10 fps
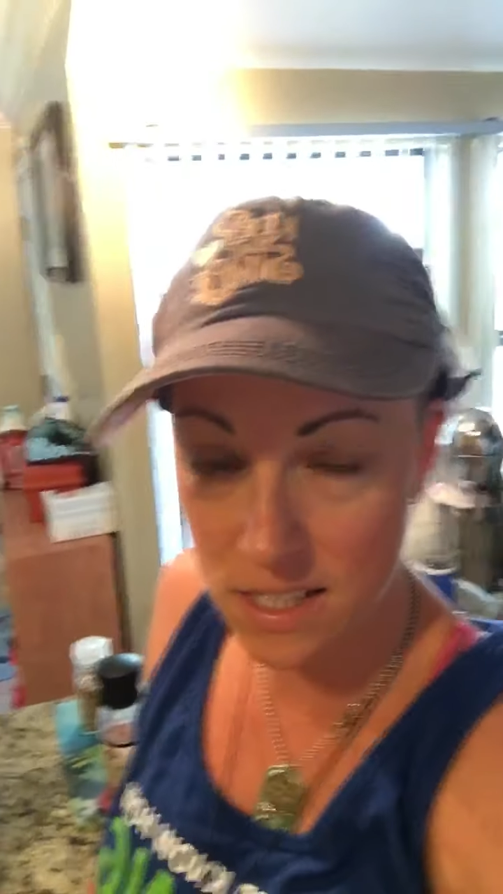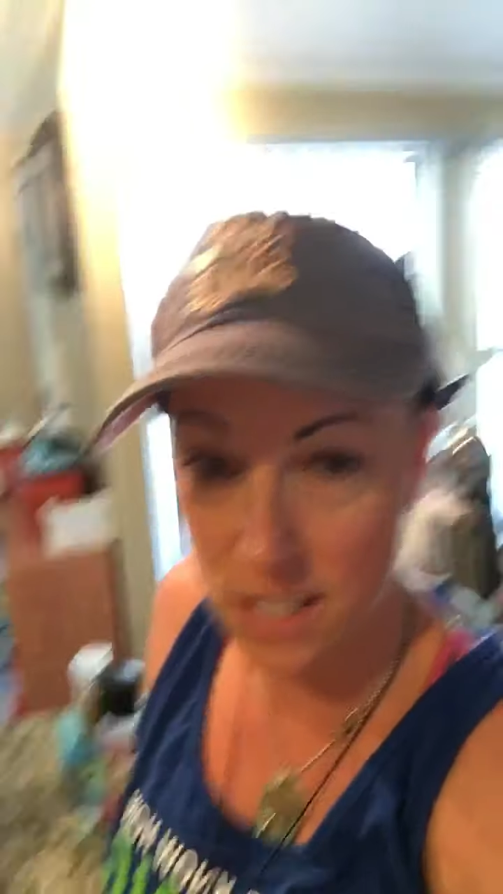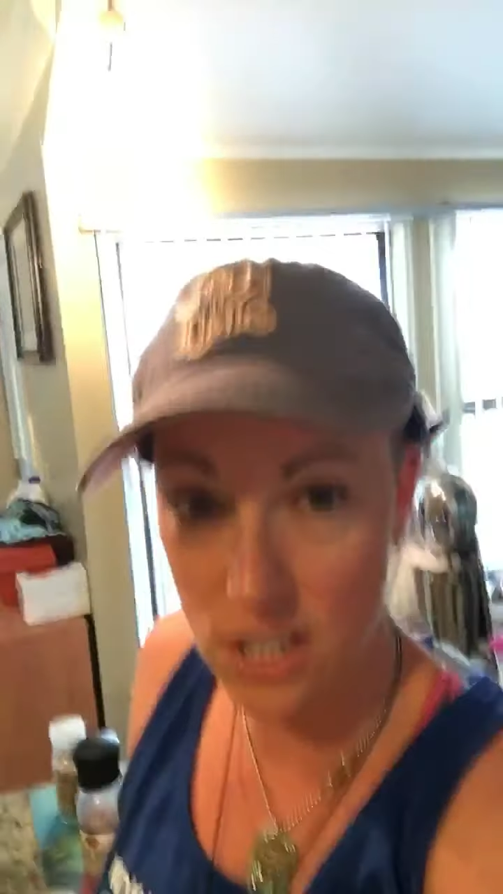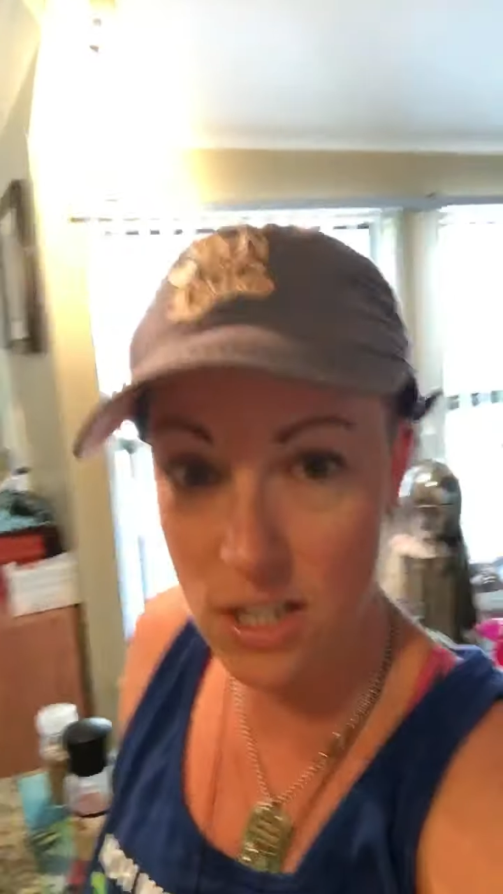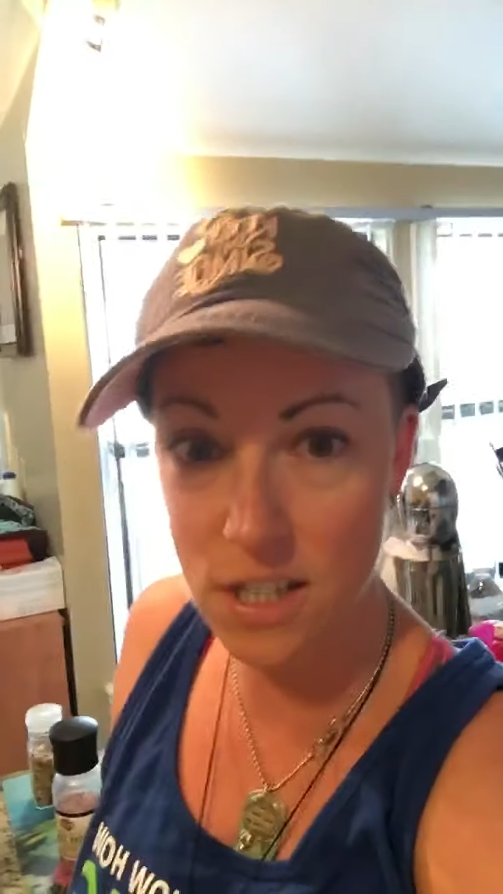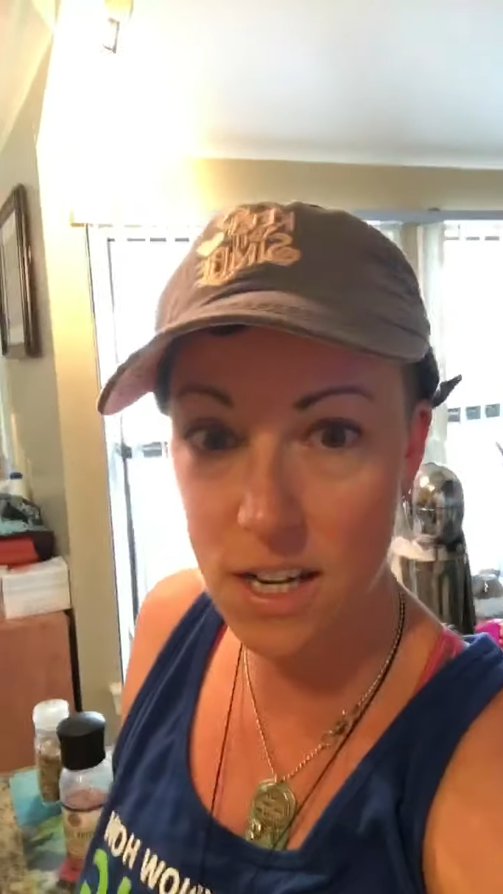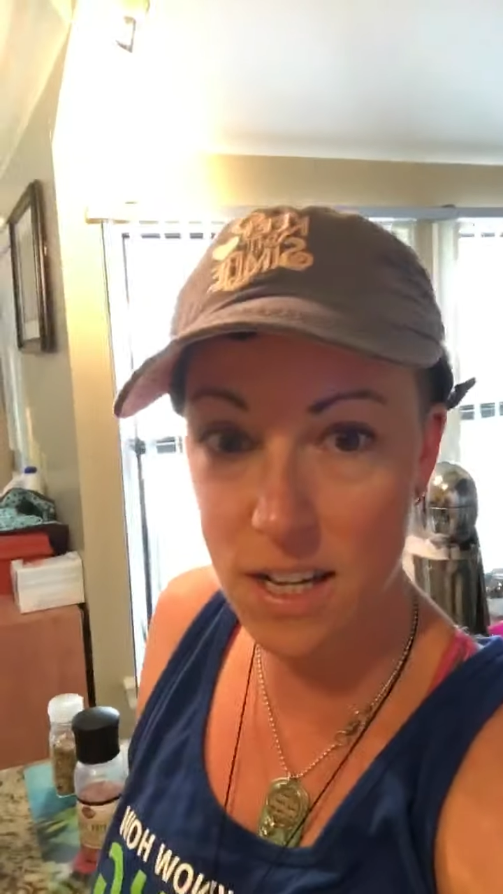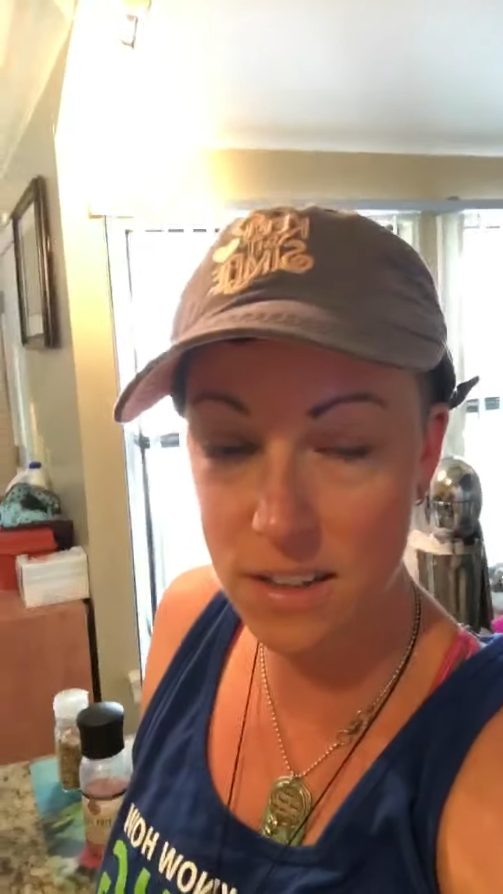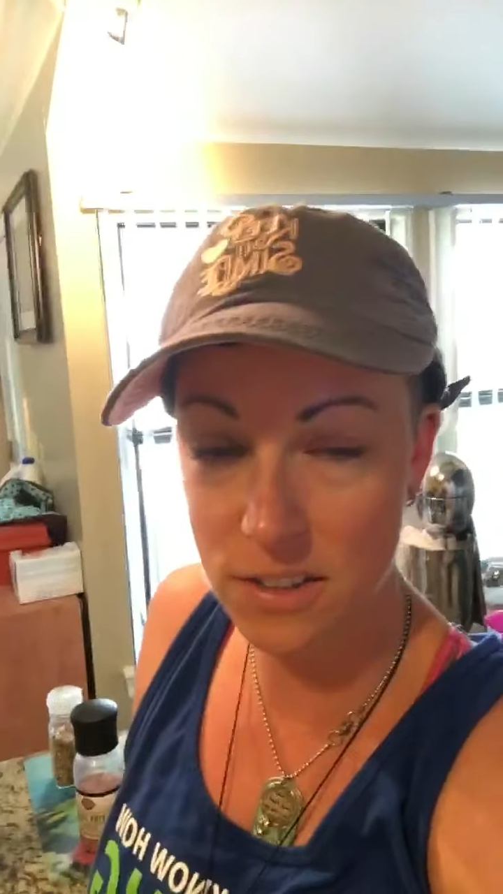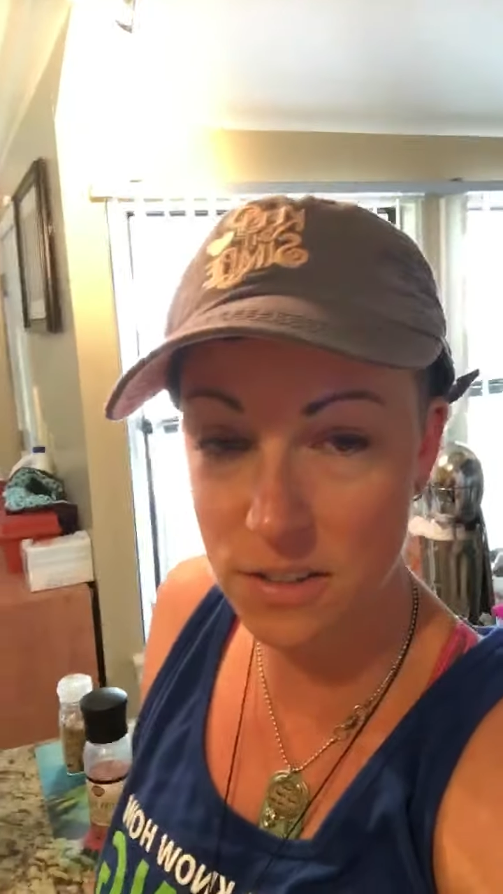here
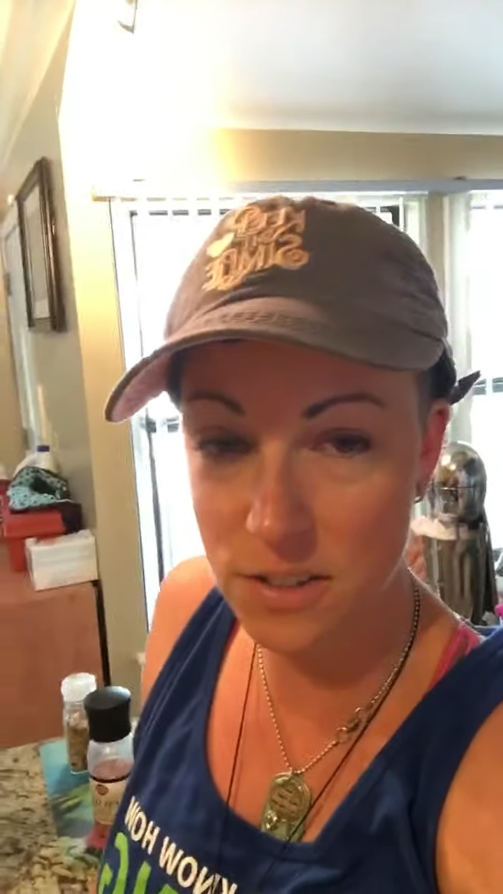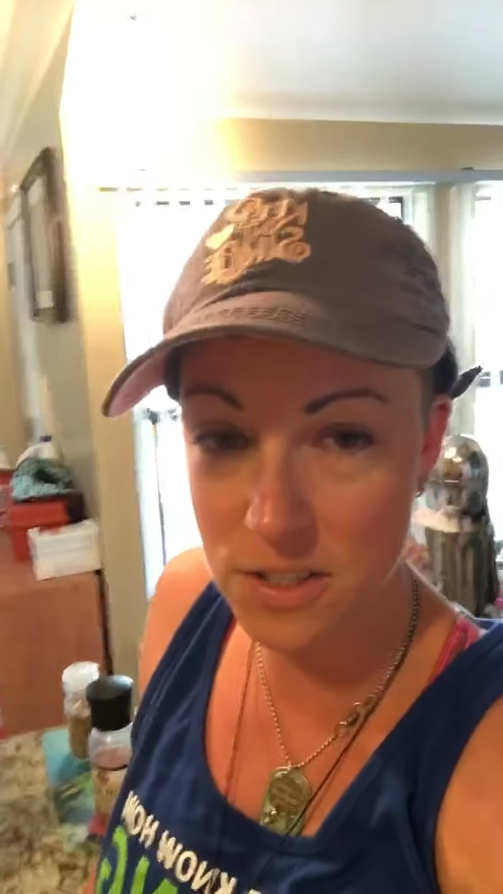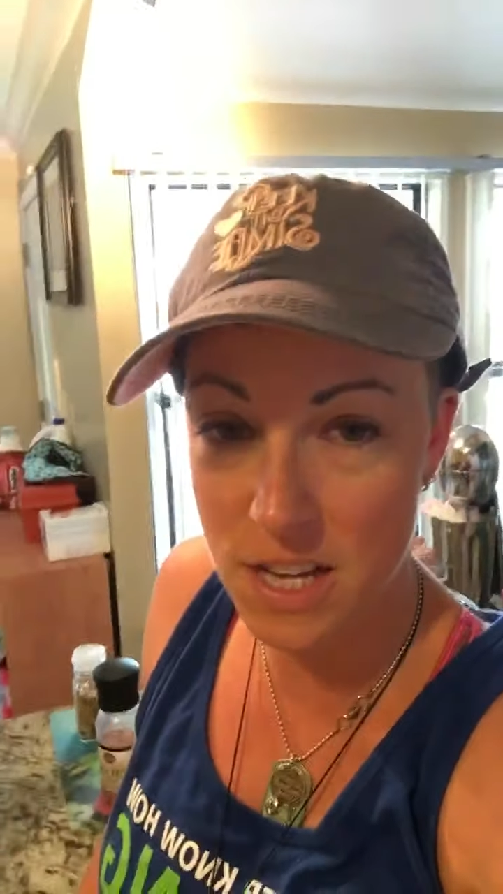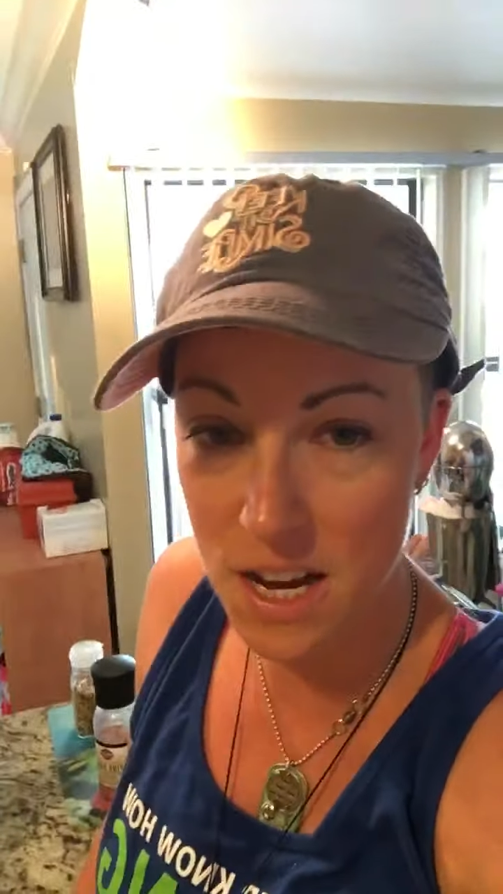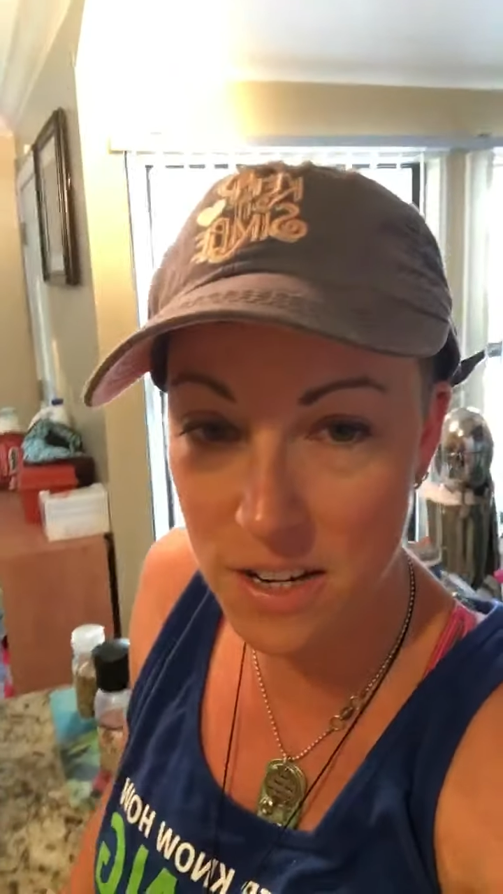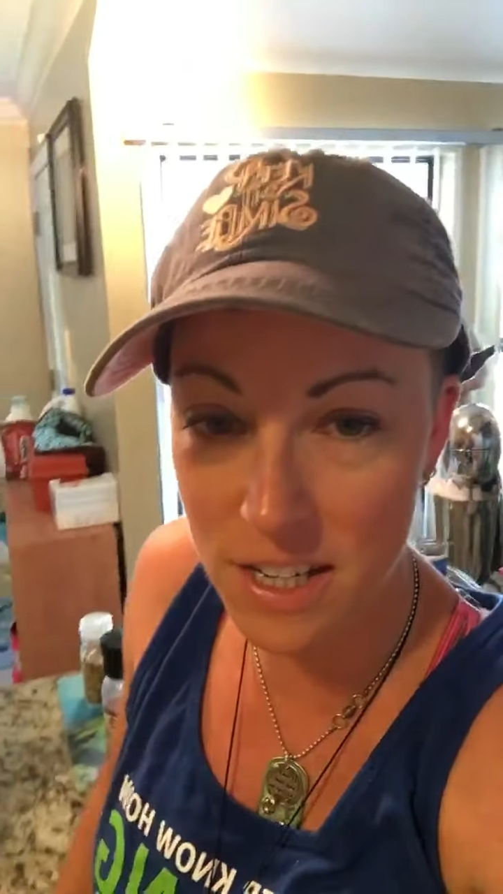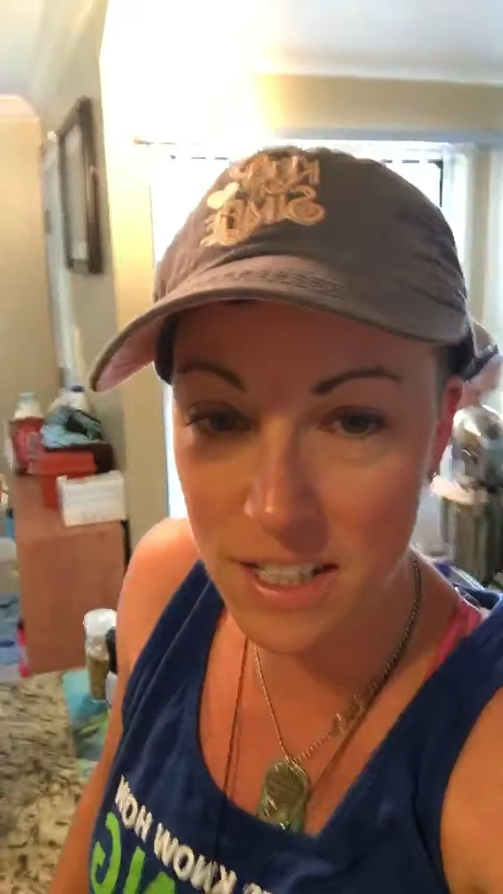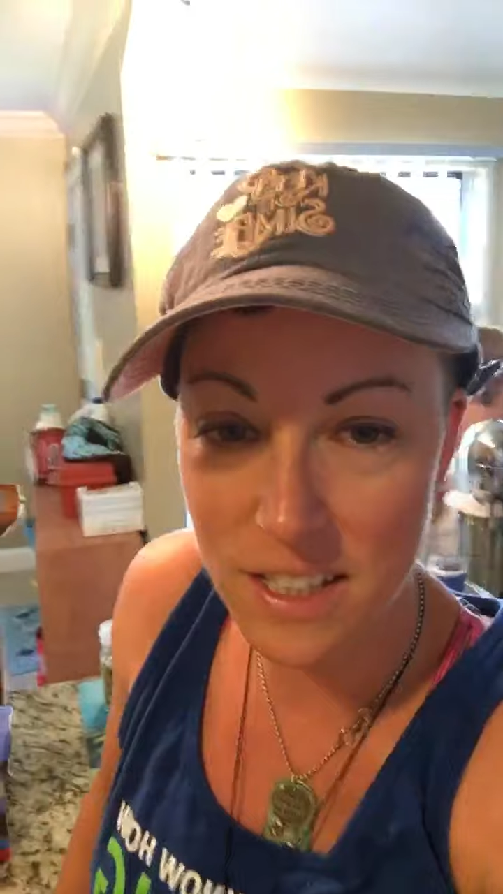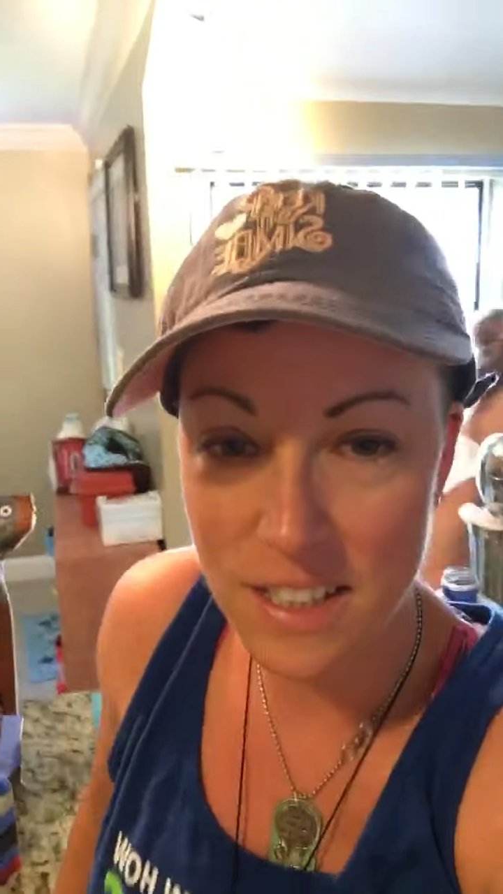at LiLNudists Cattery,